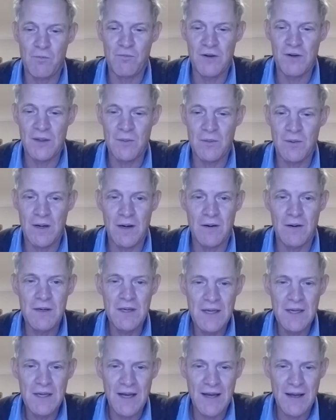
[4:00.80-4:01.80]
really well
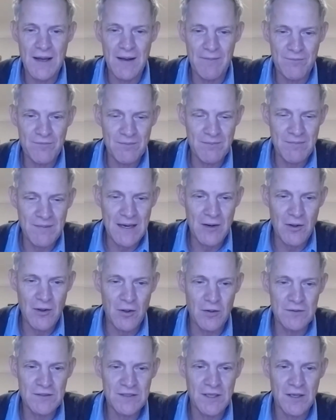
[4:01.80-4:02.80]
from then
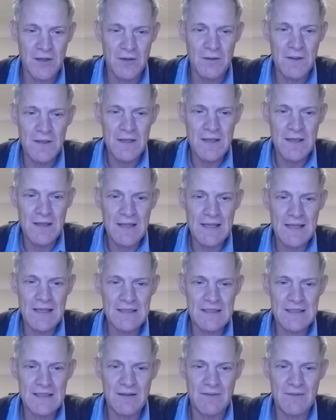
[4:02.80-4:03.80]
on. So
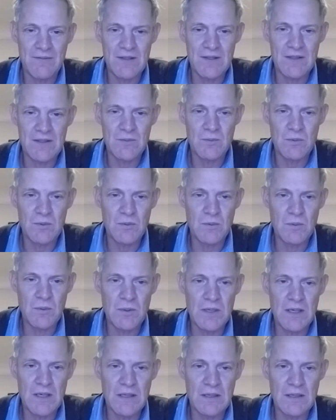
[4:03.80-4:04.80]
let's see if this will
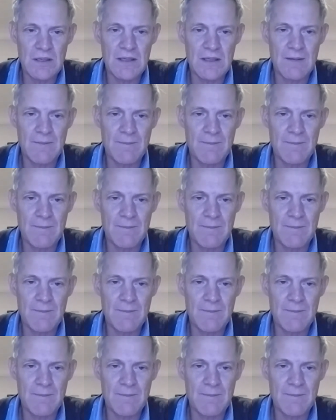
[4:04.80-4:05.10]
work.